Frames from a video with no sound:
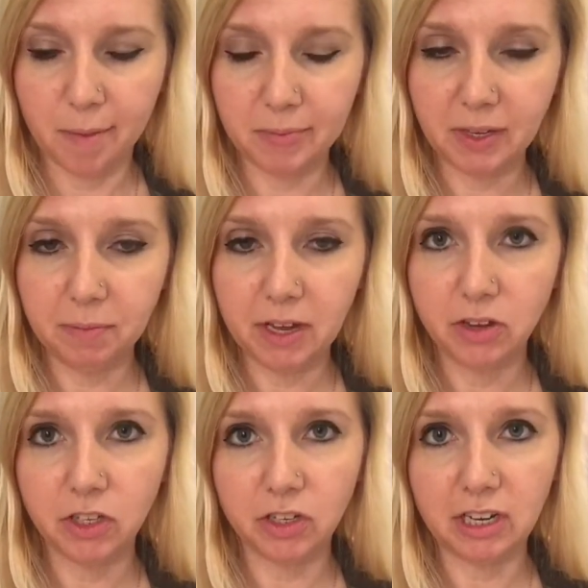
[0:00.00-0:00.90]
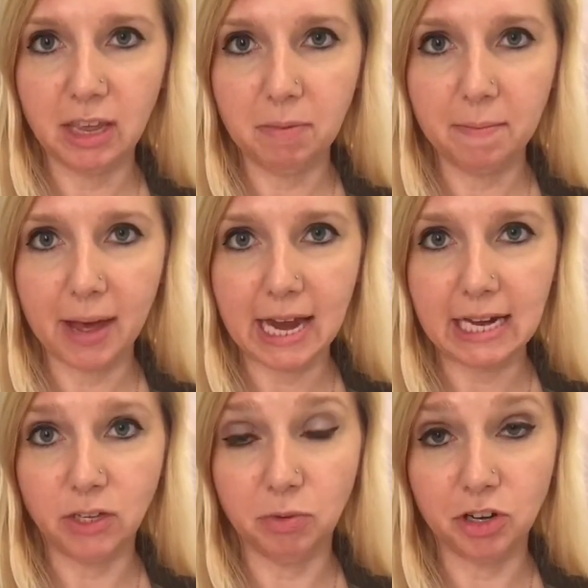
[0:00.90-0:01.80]
Something also to keep in
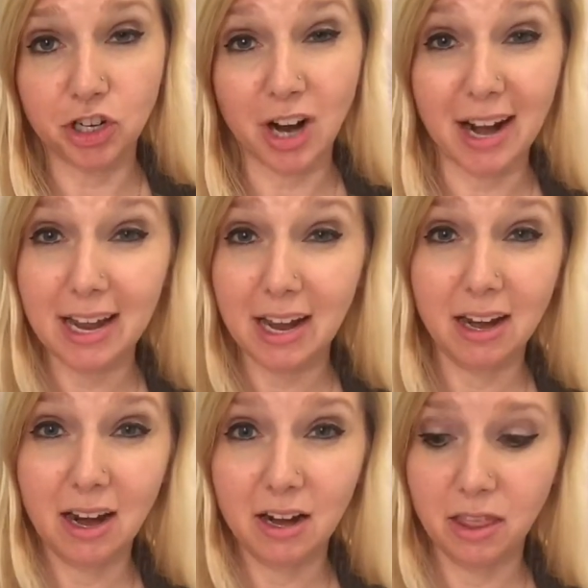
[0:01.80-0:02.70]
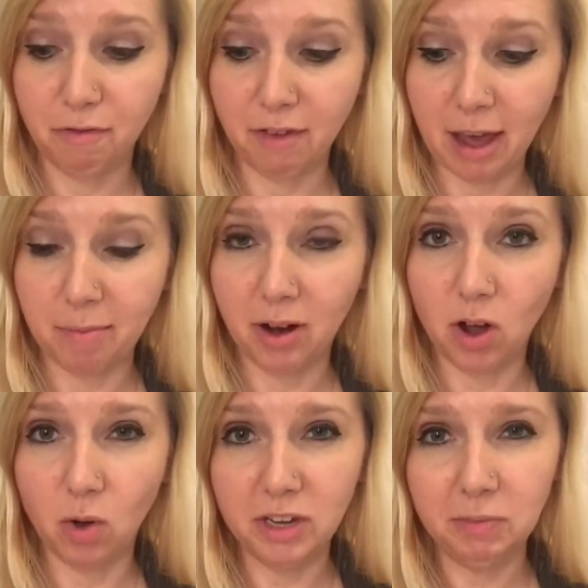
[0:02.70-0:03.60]
mind is when you're trying to get it out of the
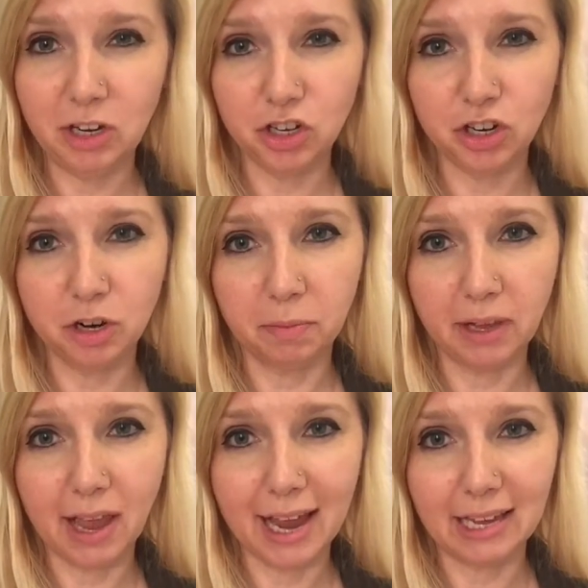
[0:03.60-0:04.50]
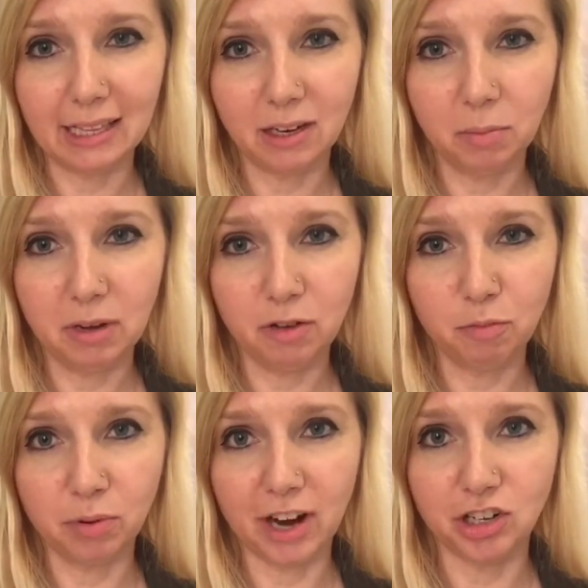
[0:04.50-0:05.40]
fabric, always make sure you're applying a little bit
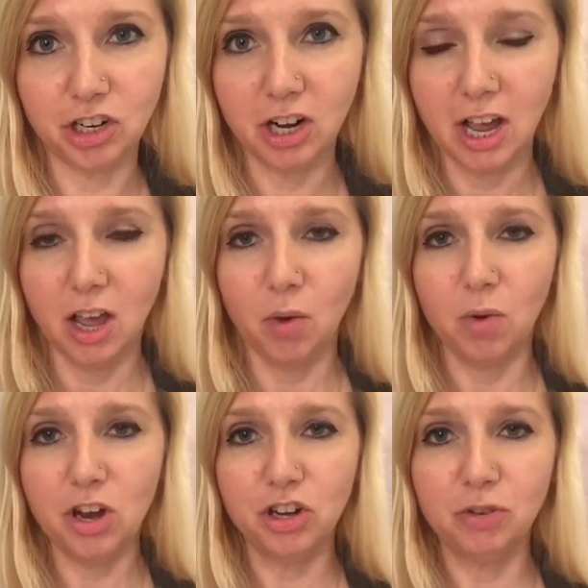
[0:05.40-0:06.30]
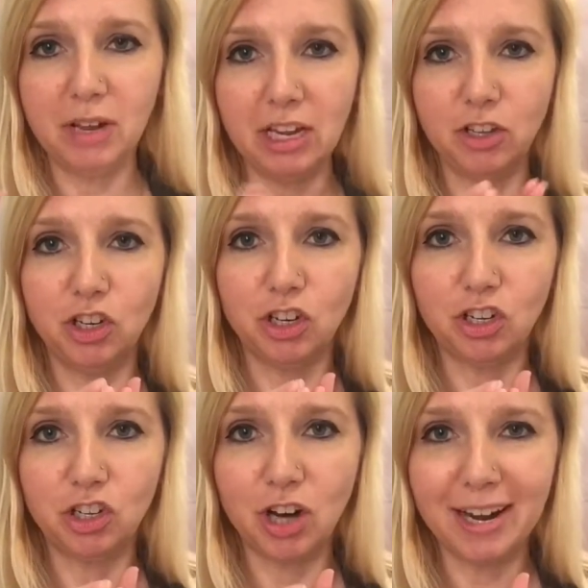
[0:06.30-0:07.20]
of pressure. What you're doing is you're
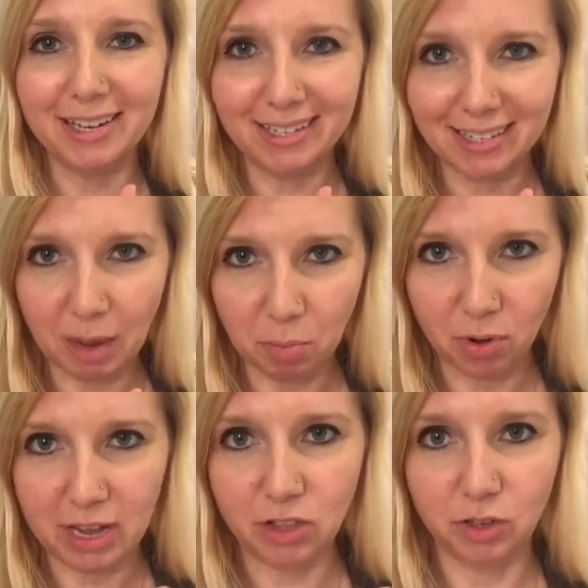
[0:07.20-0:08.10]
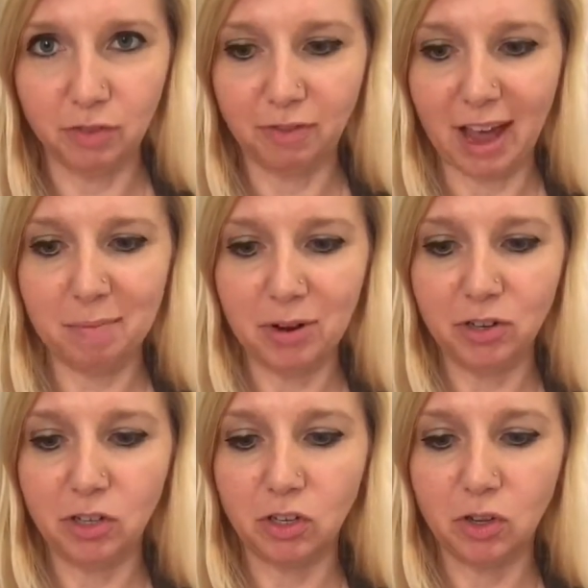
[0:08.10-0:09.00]
trying to separate those
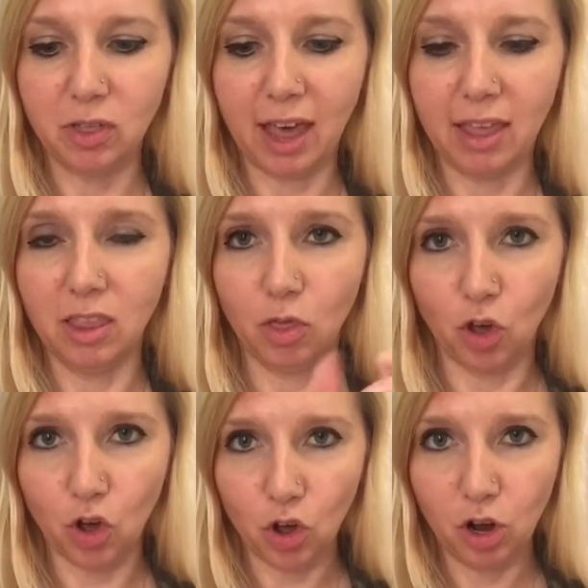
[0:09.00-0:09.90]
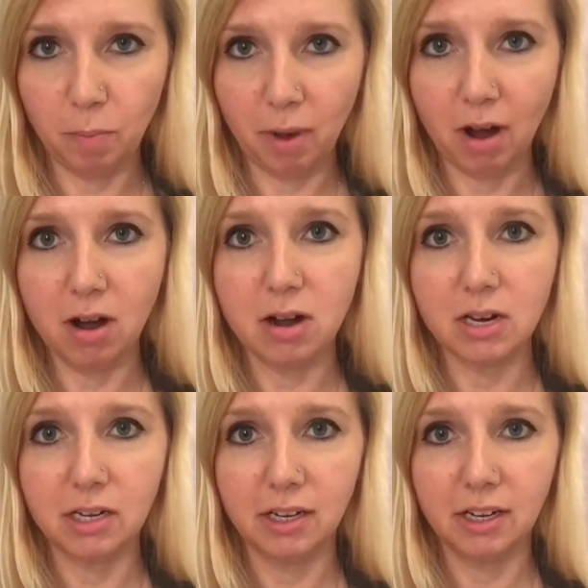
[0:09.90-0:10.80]
fibers so that the hook
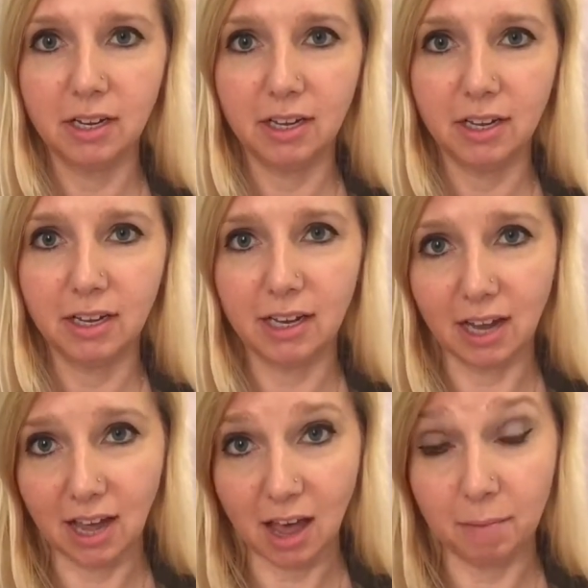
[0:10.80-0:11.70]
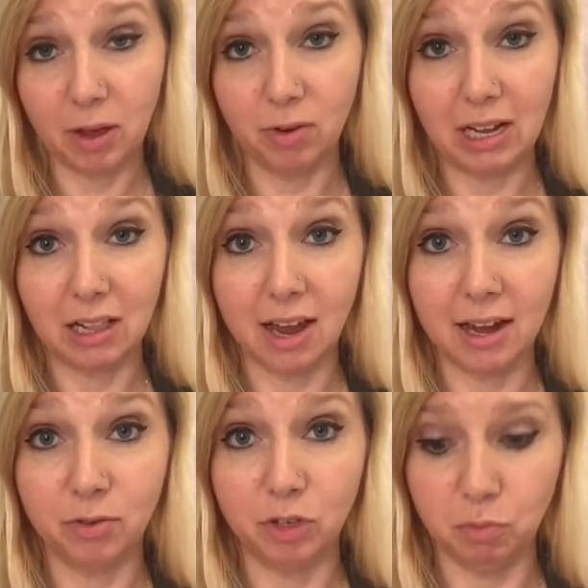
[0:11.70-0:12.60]
part can come out and
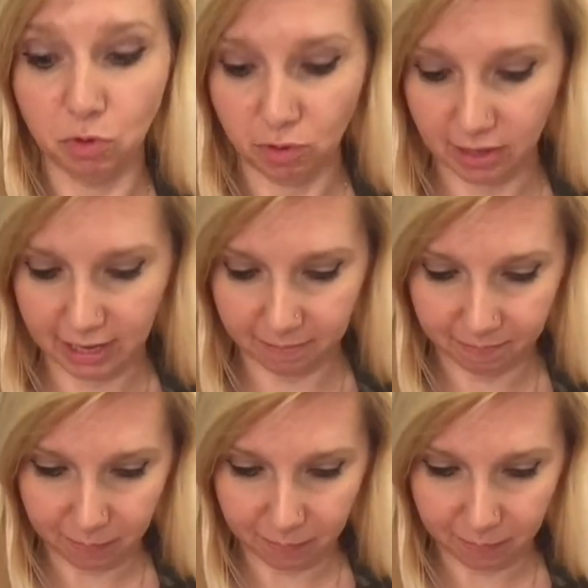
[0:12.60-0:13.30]
glide out smoothly.